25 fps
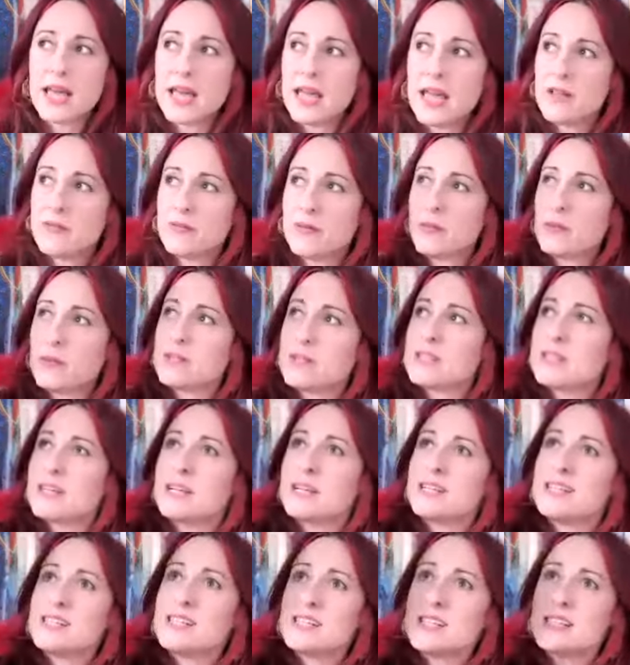If we were to
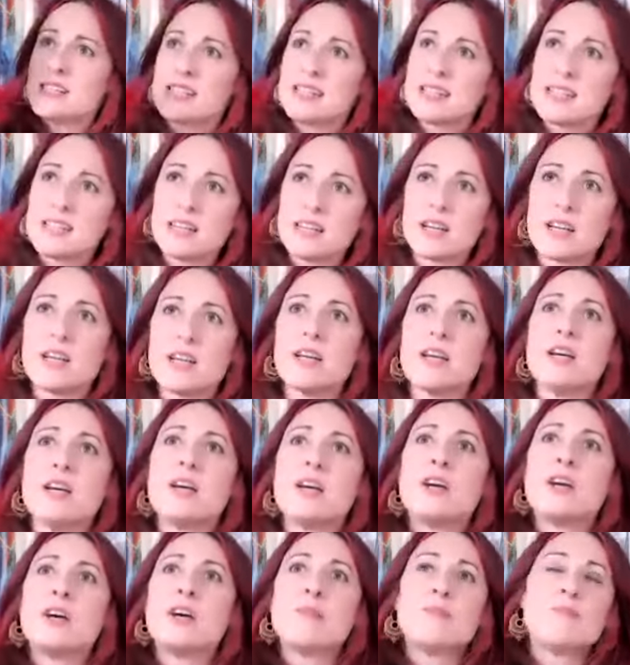consider
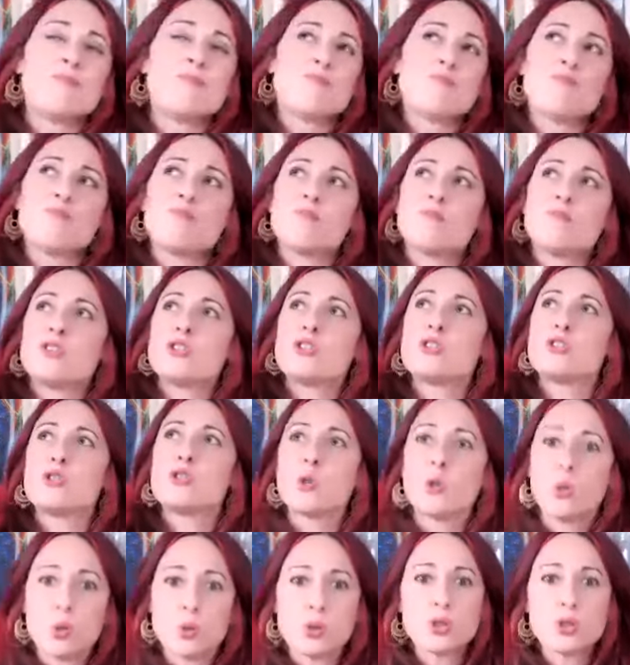
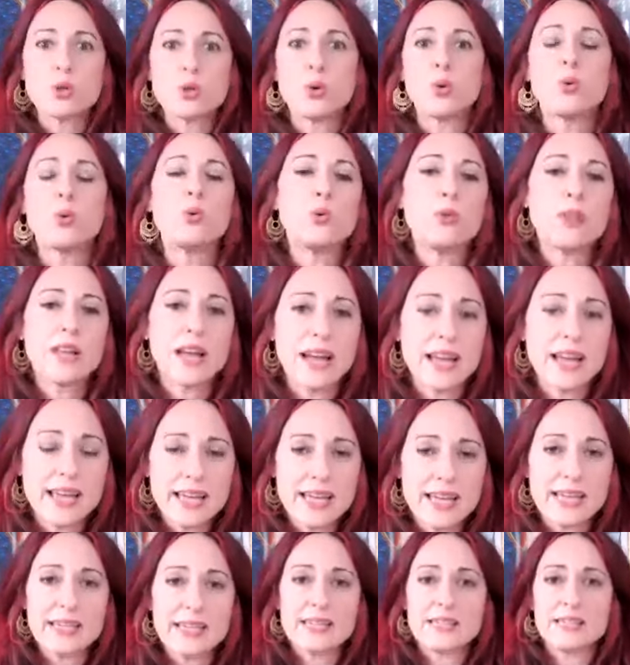source, all that
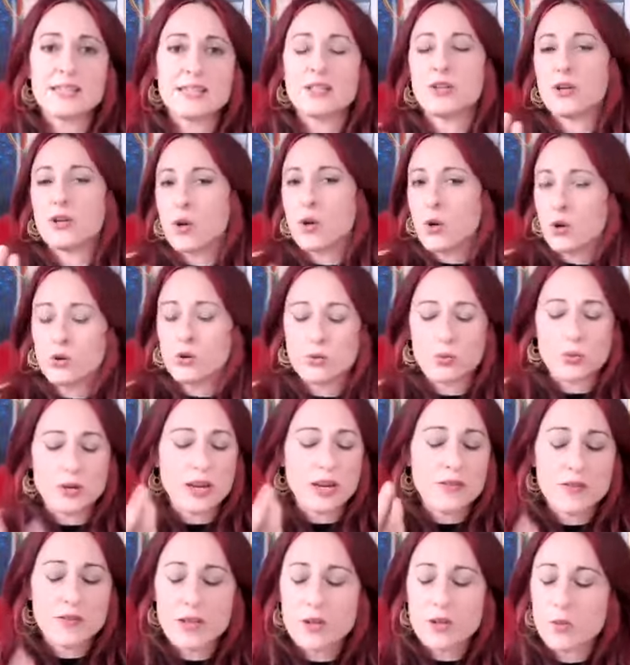is, God,
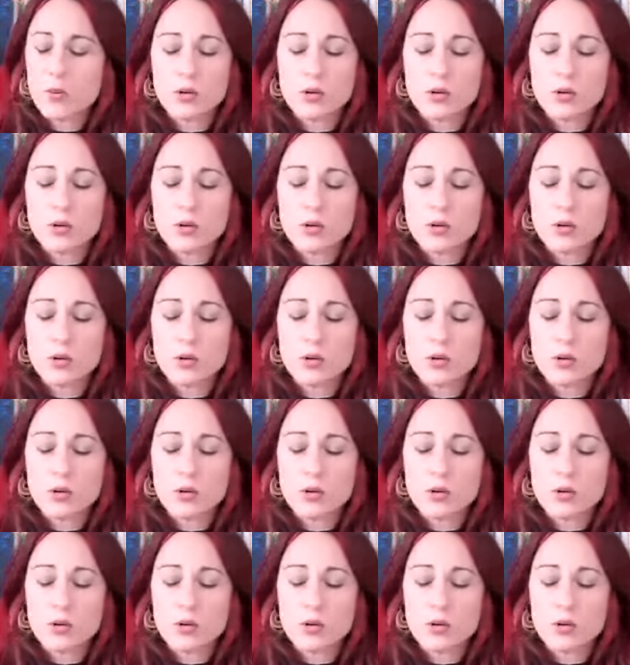whatever you